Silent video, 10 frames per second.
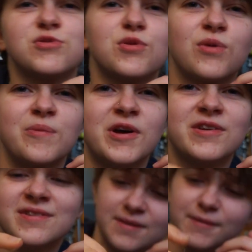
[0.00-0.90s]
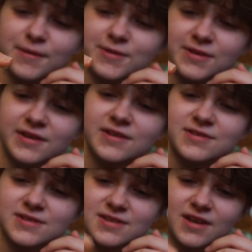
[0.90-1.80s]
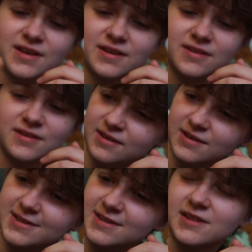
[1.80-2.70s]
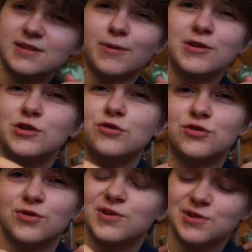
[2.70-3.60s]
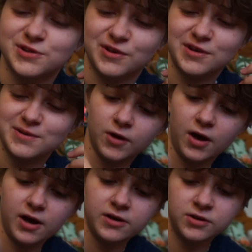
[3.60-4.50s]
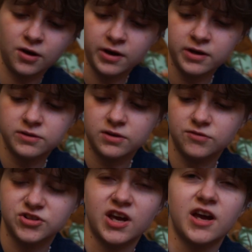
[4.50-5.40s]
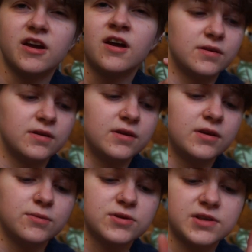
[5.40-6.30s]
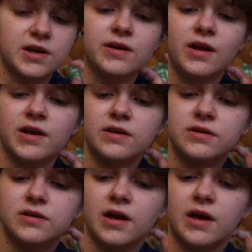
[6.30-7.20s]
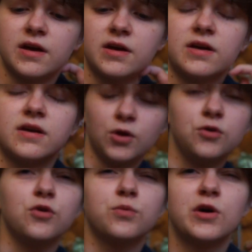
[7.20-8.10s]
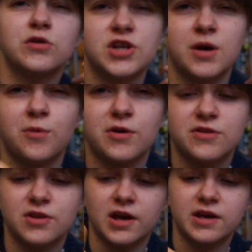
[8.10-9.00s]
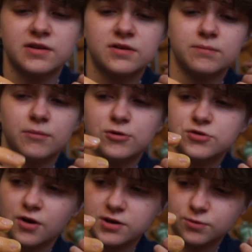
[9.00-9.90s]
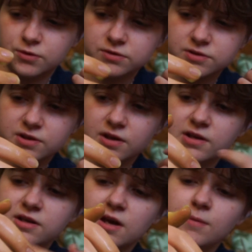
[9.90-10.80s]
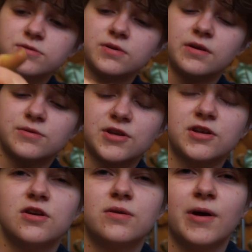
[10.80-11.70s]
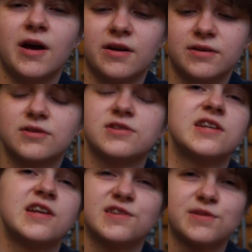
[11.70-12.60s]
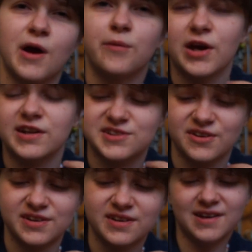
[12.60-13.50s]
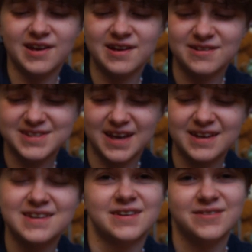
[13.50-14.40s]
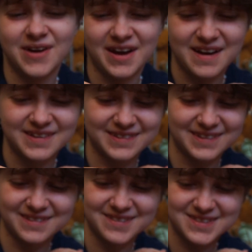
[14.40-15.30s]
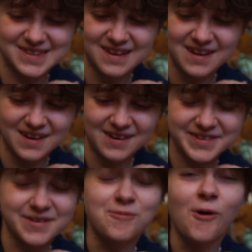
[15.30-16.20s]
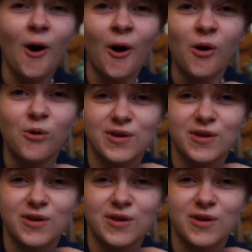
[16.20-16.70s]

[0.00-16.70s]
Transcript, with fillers: with the women. Maybe they can just like sense my uterus or something. I had a guy the other day. He was in like a not a wheelchair, but one of the like motorized ones, and he came up to me and he was like, "Young man," because he needed some help getting something. he was like, "Young man," and I was, I was like, "Whoa,